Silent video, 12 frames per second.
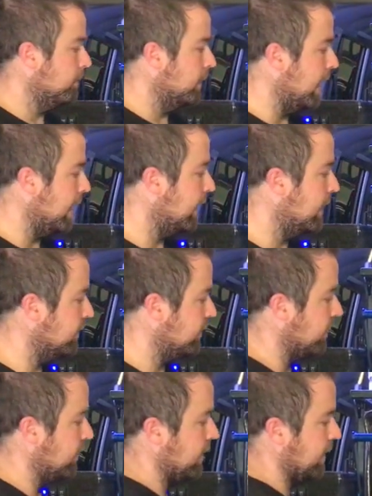layout,
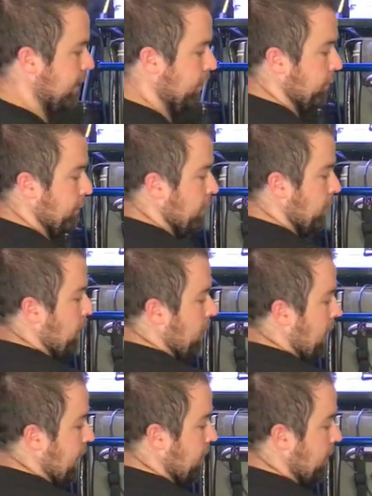so you can get a real
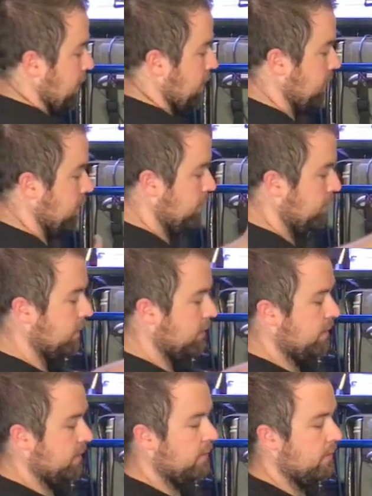wide one
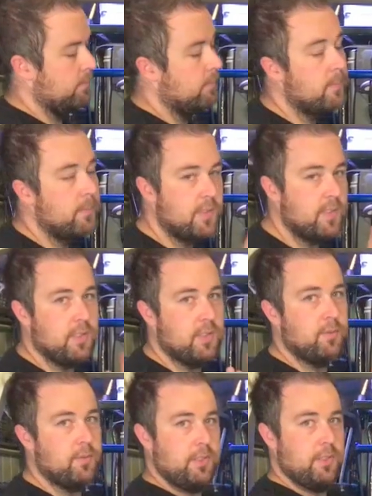which sits
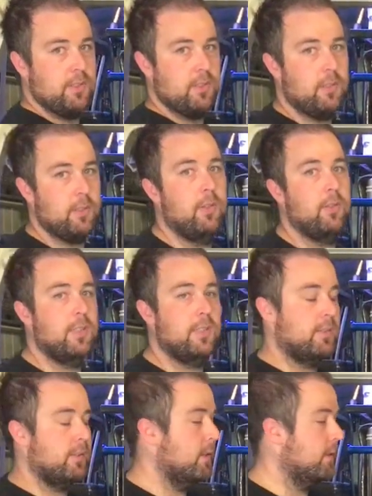your fridge along this
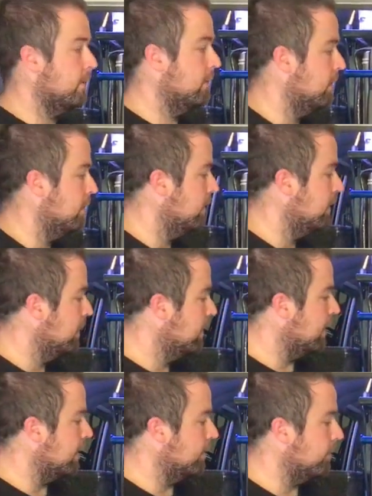side,
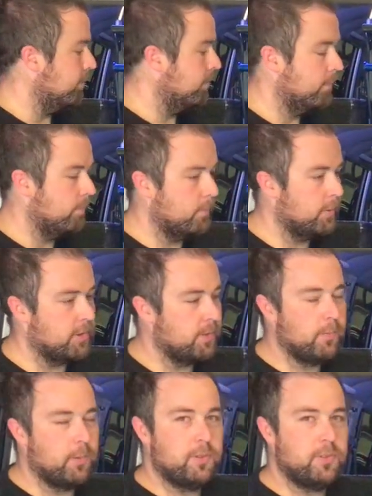which are
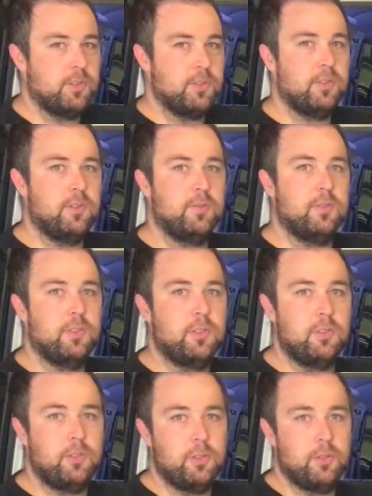more suited for
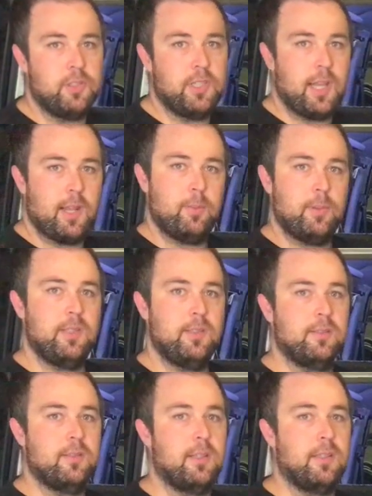ute
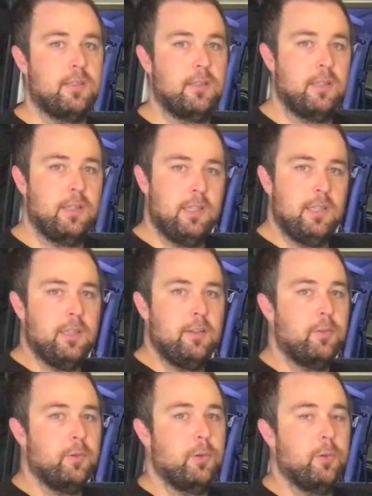canopies, like if
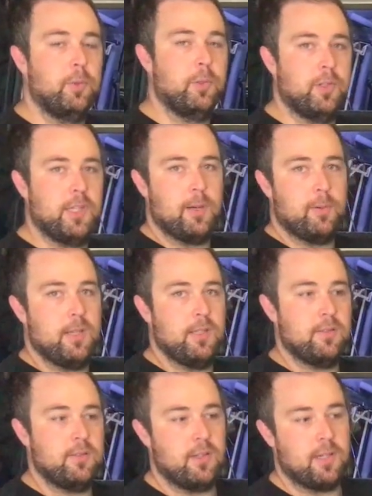you want to build out one
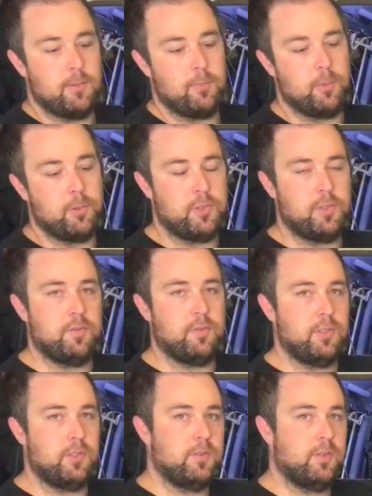side and push your
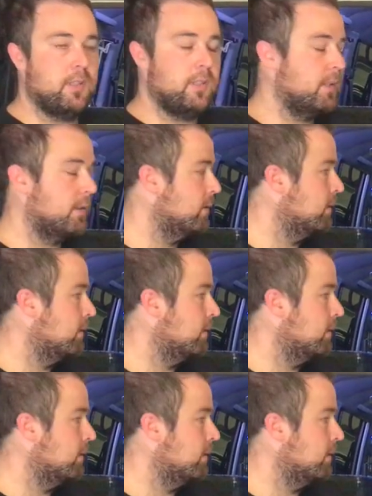fridge further.